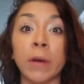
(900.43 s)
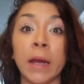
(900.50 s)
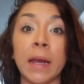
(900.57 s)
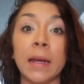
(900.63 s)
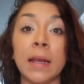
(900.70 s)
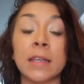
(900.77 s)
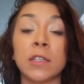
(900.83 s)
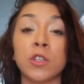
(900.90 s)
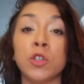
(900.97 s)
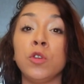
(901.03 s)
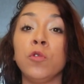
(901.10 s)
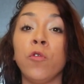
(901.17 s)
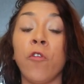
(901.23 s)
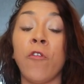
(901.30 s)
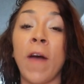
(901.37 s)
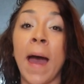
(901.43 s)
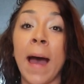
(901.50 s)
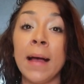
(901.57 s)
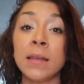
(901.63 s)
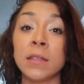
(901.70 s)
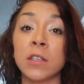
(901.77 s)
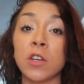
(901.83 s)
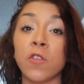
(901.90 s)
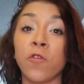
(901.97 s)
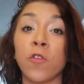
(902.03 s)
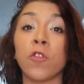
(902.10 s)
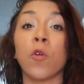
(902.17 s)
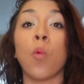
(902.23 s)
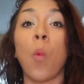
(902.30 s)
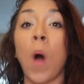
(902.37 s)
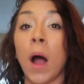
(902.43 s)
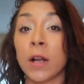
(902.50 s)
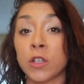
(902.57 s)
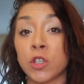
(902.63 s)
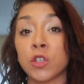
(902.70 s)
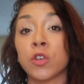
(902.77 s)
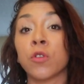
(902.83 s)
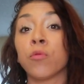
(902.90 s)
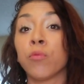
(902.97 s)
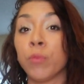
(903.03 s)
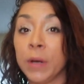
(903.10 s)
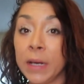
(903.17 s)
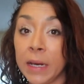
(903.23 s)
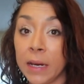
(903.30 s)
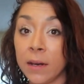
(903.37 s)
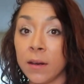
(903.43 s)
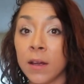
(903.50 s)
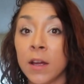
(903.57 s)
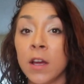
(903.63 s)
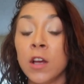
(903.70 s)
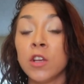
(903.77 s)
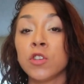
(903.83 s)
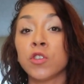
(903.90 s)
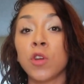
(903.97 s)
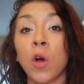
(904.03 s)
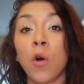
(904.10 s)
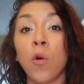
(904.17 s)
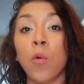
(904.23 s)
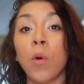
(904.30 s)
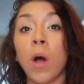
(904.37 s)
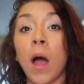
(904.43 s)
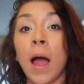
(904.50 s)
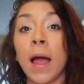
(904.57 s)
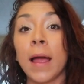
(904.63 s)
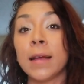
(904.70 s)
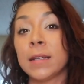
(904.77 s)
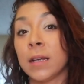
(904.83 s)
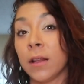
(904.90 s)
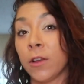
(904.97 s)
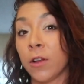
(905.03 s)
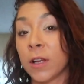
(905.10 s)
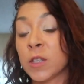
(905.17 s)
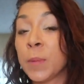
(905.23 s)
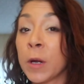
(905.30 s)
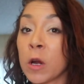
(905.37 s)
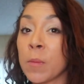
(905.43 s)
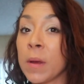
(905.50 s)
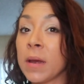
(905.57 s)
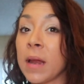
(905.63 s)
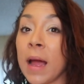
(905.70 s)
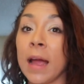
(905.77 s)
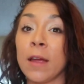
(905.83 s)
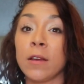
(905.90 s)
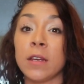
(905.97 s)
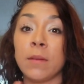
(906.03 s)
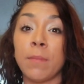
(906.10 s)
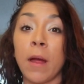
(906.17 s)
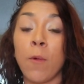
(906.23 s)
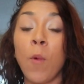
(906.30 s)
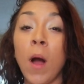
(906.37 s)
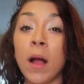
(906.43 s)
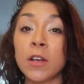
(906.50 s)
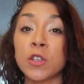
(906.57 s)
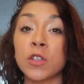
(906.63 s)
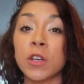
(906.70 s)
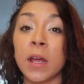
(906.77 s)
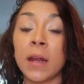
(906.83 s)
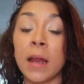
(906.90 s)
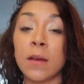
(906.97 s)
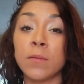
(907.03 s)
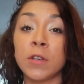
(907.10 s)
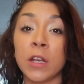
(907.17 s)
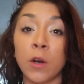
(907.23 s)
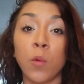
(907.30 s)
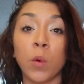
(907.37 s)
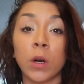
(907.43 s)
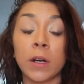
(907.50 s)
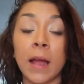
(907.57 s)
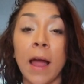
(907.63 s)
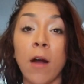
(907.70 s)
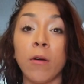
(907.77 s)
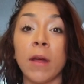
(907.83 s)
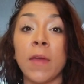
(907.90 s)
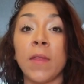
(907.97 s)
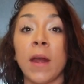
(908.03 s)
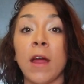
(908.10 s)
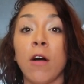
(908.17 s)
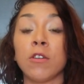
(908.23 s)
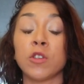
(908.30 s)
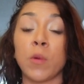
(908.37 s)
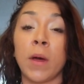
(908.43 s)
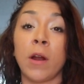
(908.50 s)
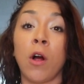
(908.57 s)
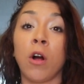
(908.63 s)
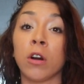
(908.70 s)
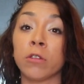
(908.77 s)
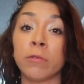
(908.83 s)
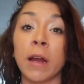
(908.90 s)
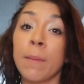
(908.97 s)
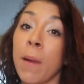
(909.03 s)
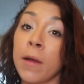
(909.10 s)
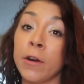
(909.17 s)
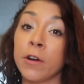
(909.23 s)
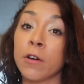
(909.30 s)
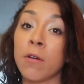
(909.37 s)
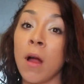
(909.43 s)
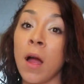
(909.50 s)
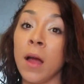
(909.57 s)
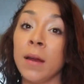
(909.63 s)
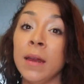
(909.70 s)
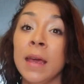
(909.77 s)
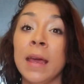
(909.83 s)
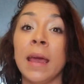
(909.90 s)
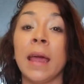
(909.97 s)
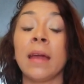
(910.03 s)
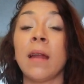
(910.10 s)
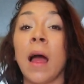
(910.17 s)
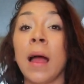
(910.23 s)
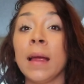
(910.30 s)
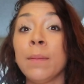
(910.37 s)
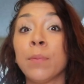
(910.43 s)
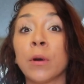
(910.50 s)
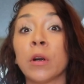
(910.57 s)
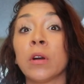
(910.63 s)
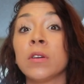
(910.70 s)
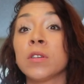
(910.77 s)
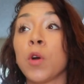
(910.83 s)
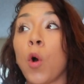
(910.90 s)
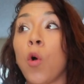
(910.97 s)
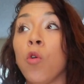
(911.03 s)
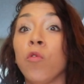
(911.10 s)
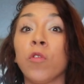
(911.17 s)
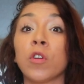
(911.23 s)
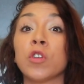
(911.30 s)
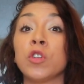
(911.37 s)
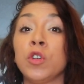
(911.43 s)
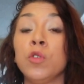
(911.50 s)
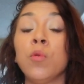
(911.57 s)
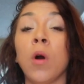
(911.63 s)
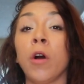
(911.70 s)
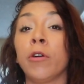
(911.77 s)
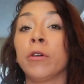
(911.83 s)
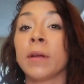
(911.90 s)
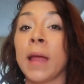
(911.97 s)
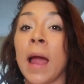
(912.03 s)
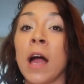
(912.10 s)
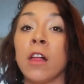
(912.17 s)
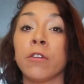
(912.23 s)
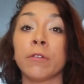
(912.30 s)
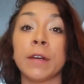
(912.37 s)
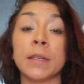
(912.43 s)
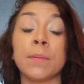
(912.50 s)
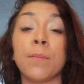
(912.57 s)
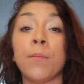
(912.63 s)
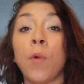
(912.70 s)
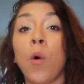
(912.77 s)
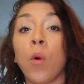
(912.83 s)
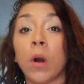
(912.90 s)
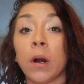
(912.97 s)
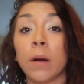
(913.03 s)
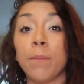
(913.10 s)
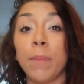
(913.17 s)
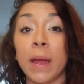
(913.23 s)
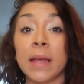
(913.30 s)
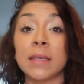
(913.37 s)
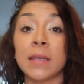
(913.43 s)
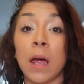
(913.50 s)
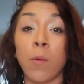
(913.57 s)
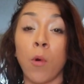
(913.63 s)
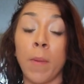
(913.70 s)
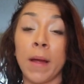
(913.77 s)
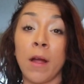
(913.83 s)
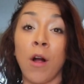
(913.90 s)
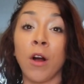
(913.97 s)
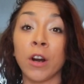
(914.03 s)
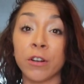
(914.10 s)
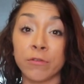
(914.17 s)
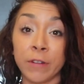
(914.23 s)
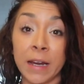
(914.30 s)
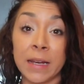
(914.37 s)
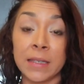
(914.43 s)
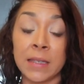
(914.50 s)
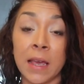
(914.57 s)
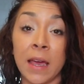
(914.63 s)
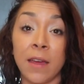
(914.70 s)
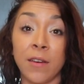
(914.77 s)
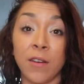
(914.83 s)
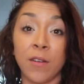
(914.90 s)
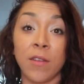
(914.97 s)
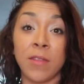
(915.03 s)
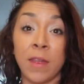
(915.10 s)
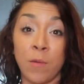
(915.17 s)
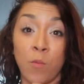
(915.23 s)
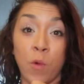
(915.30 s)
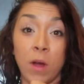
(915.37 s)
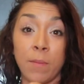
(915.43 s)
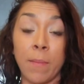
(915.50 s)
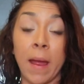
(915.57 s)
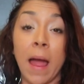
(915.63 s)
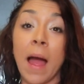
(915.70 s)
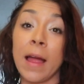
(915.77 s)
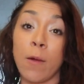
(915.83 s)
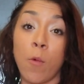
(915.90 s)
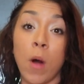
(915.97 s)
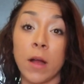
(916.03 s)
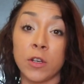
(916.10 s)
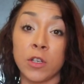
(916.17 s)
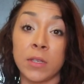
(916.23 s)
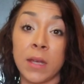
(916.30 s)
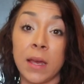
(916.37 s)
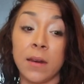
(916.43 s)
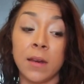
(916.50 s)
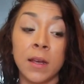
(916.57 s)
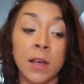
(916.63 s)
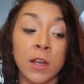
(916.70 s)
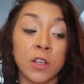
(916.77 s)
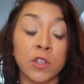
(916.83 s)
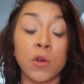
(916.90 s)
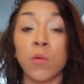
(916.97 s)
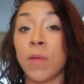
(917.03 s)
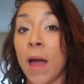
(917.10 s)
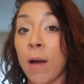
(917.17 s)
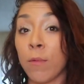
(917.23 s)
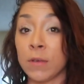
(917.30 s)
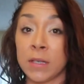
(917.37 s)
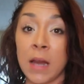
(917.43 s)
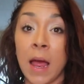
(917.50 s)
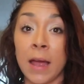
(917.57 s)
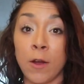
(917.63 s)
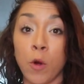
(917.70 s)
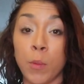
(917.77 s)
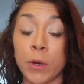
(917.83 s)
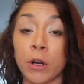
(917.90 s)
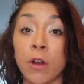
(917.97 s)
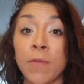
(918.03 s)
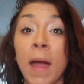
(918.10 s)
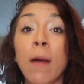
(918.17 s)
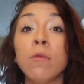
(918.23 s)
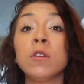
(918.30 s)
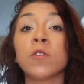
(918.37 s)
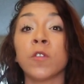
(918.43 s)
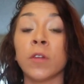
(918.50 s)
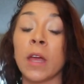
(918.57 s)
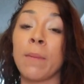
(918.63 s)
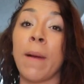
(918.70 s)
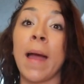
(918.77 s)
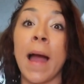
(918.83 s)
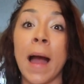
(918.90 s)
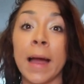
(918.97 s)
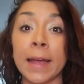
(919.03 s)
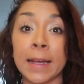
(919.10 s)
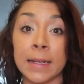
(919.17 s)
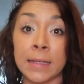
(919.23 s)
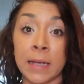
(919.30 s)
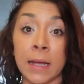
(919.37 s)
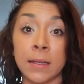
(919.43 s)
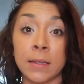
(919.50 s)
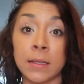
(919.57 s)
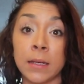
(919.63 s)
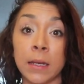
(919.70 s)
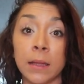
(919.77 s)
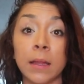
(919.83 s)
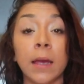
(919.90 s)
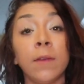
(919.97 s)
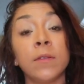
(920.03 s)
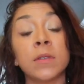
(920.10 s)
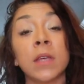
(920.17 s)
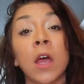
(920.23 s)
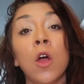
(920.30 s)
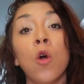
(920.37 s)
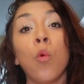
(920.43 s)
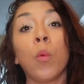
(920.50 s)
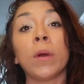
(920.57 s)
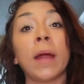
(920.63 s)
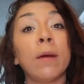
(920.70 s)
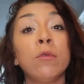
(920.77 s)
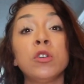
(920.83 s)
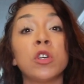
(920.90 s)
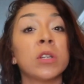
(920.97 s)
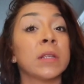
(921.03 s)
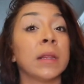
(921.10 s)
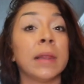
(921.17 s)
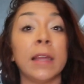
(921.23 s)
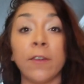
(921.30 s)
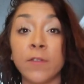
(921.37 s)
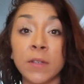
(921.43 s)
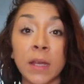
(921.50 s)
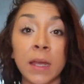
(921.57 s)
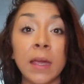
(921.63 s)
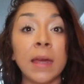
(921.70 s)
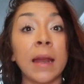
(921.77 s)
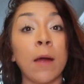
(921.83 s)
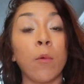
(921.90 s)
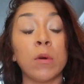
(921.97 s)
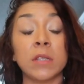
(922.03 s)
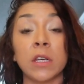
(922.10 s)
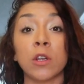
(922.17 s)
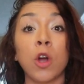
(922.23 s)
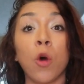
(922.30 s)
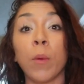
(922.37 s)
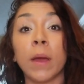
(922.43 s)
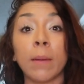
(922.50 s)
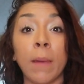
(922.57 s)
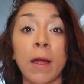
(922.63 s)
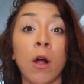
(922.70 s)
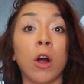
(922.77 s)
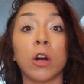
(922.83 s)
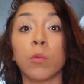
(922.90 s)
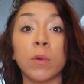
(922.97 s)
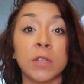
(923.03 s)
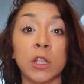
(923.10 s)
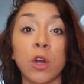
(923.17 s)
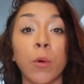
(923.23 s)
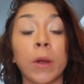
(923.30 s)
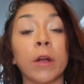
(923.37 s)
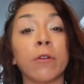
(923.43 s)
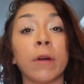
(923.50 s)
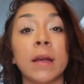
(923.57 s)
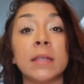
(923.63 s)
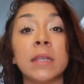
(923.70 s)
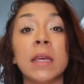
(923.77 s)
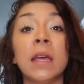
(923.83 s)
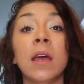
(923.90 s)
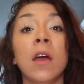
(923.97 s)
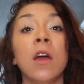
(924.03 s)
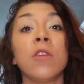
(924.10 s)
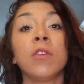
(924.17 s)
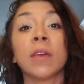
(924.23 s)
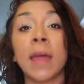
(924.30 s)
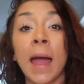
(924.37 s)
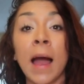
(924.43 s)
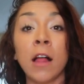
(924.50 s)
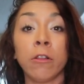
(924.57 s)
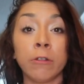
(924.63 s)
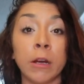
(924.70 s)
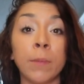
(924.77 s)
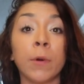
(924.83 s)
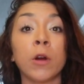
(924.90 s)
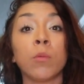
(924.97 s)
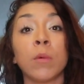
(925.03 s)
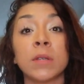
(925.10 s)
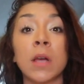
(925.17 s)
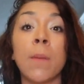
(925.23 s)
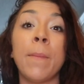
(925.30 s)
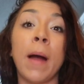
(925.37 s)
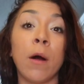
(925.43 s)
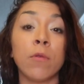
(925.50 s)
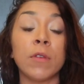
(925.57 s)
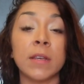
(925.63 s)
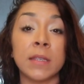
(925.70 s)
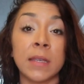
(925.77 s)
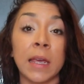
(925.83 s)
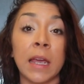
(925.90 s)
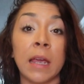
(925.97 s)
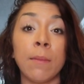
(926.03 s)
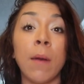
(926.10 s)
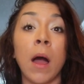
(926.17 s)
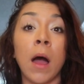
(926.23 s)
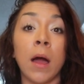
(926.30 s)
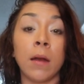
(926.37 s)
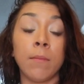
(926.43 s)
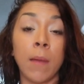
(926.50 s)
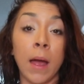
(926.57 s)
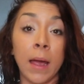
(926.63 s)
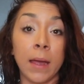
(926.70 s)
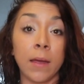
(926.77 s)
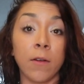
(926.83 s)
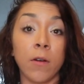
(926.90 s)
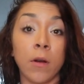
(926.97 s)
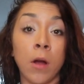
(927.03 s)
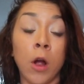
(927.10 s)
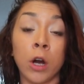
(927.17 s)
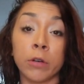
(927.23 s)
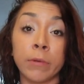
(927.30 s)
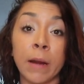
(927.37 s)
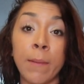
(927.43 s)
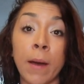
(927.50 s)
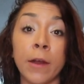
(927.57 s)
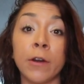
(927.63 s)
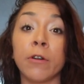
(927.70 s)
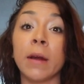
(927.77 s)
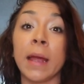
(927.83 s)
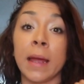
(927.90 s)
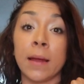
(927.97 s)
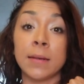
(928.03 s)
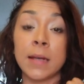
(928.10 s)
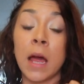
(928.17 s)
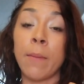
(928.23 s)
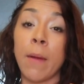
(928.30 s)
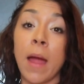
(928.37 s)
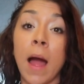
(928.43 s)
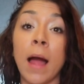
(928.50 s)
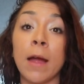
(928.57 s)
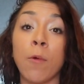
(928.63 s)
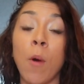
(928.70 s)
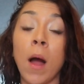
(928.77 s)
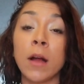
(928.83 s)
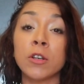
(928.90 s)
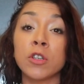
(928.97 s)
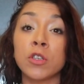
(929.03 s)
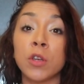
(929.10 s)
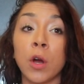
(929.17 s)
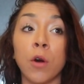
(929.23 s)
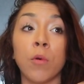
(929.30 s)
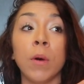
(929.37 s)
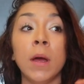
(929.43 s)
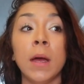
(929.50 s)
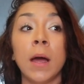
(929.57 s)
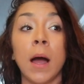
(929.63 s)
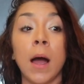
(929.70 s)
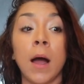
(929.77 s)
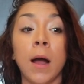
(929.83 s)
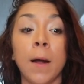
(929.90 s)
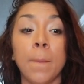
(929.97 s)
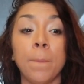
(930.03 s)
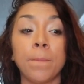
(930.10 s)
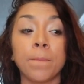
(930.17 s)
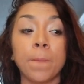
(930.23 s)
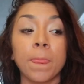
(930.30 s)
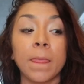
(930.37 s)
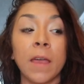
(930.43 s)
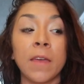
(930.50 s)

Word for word: rate is too fast for the watch to read. So I did a little experiment. I did my watch and I did a workout and then I also had a heart rate monitor on and I burned over 200 calories more based on what my heart rate said than what my iWatch said. So that was an eye opener. And that was for like my high intensity lifts. When I was just lifting and I wasn't going, my heart wasn't going crazy, the calorie burn was about the same on my heart rate monitor and on my iWatch. So, um,